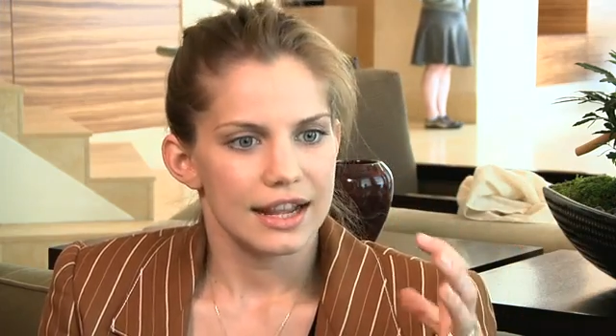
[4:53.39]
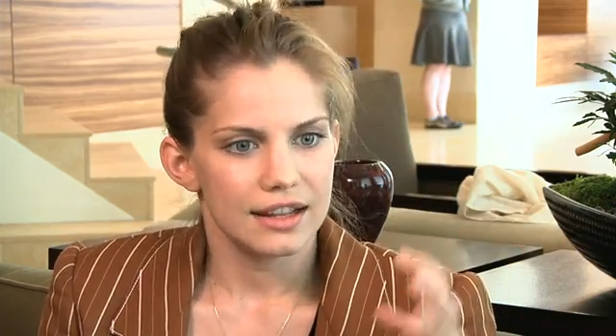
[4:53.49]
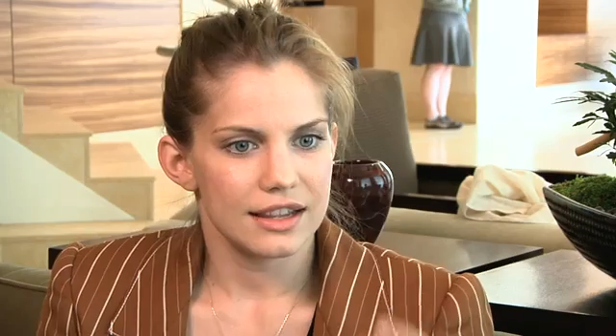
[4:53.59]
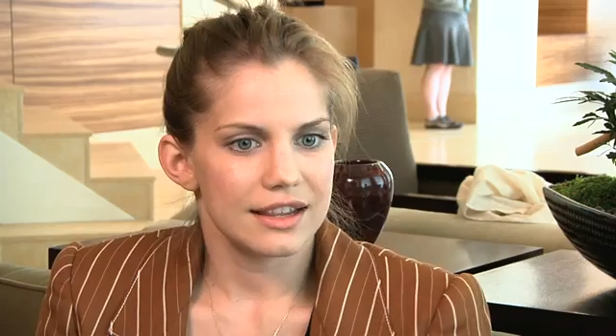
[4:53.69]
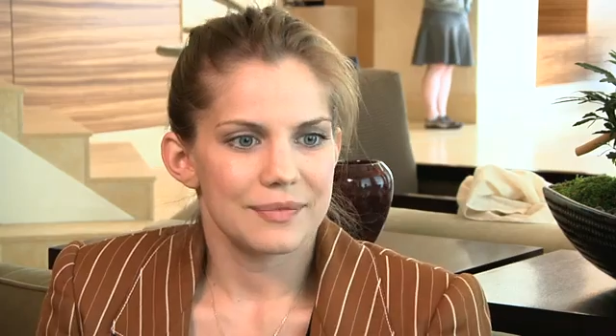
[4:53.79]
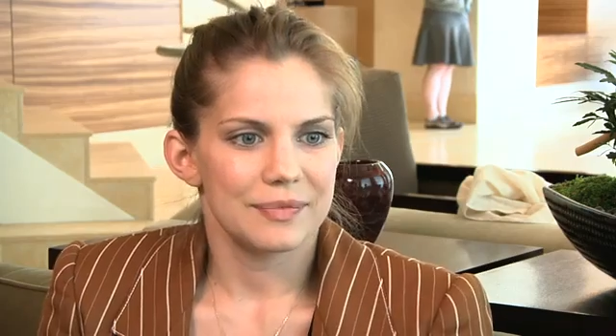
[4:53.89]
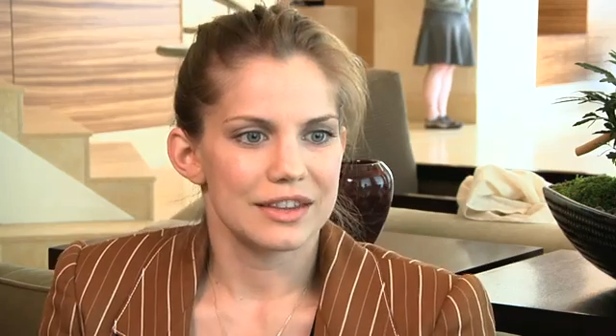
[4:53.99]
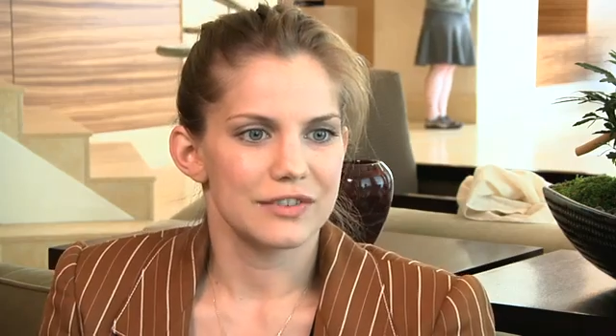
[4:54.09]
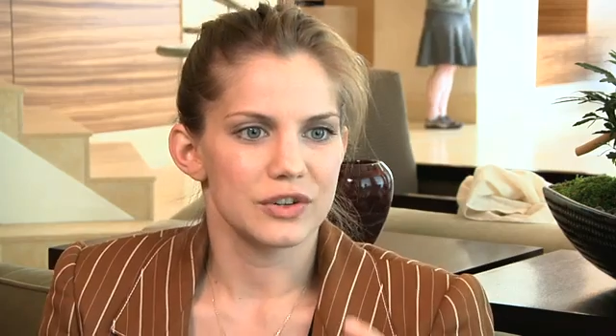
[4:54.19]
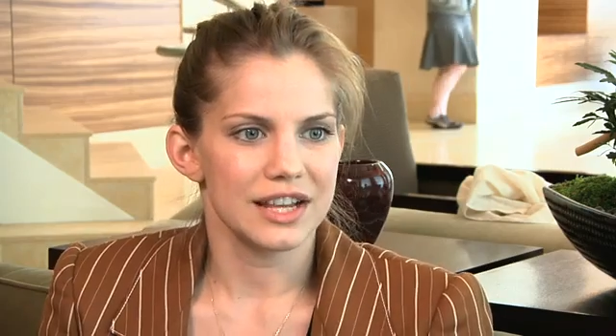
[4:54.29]

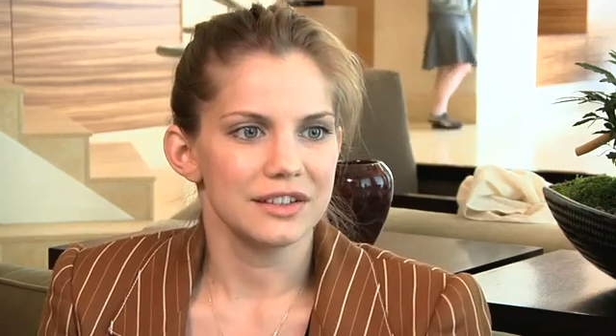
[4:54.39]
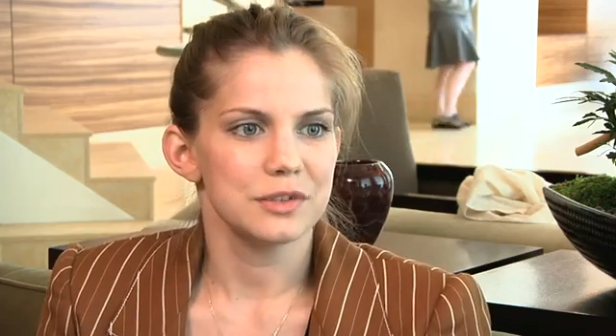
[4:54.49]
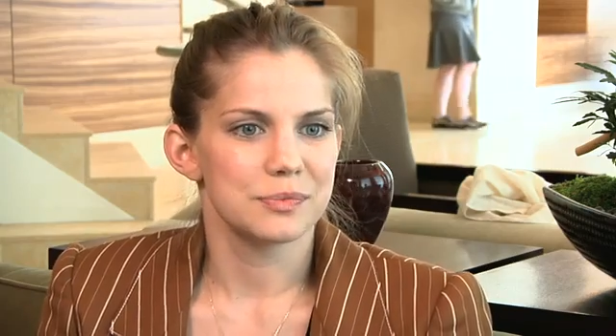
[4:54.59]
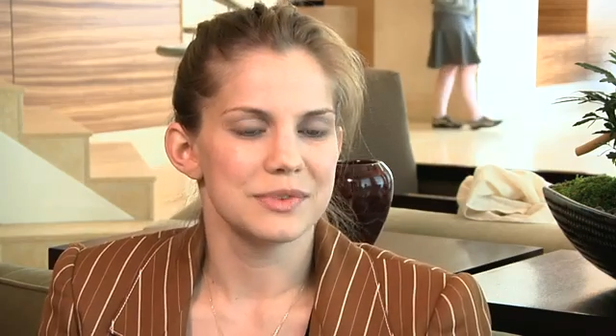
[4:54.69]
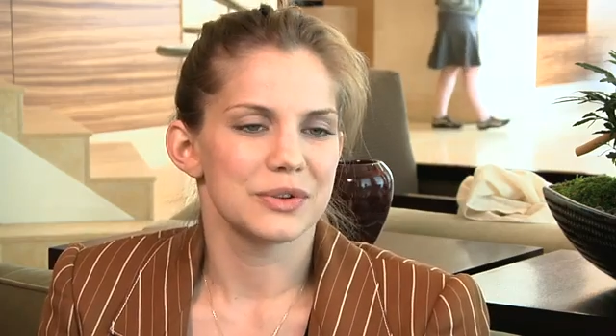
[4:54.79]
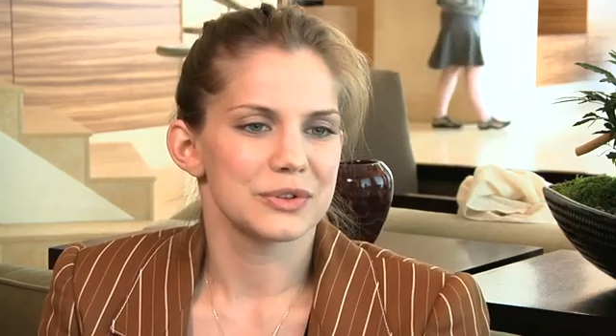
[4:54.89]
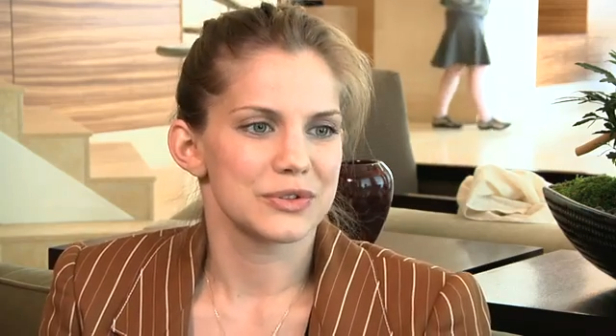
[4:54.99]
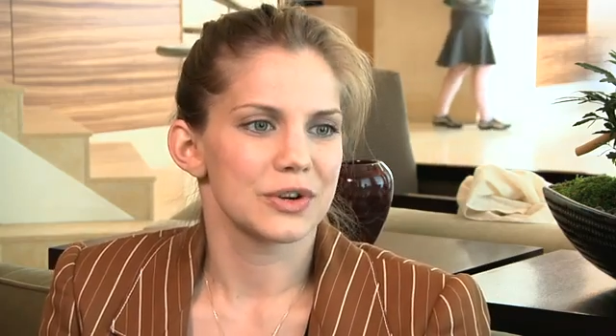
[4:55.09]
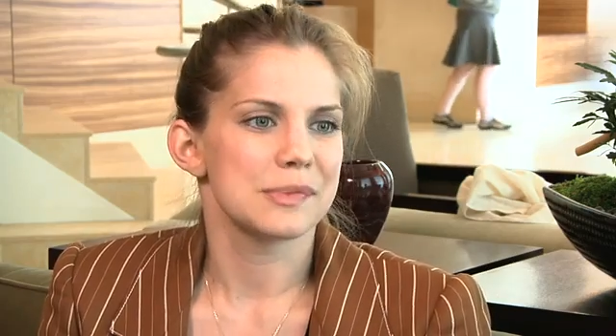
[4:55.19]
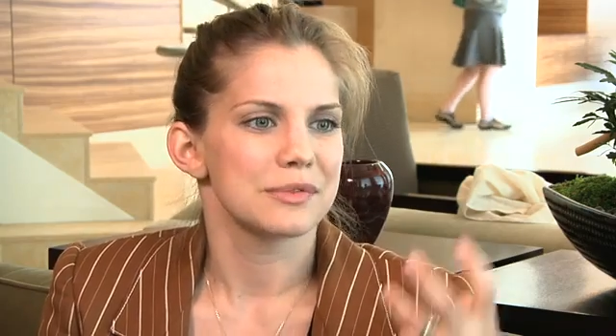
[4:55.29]
if you're telling the
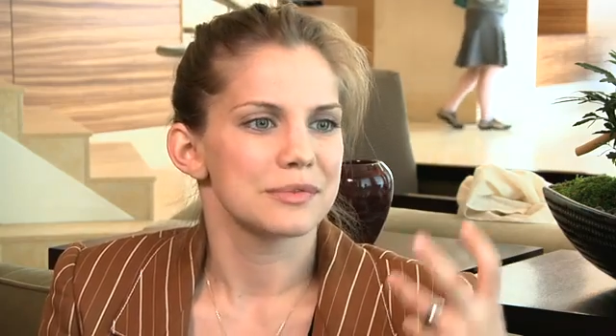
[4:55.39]
story